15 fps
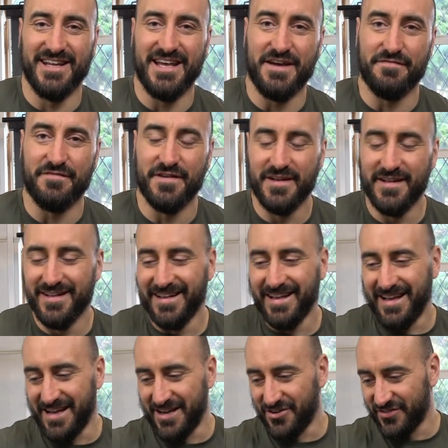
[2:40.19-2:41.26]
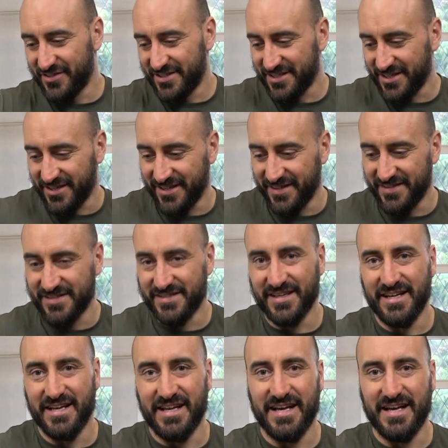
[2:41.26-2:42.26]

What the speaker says: live, and on the sides,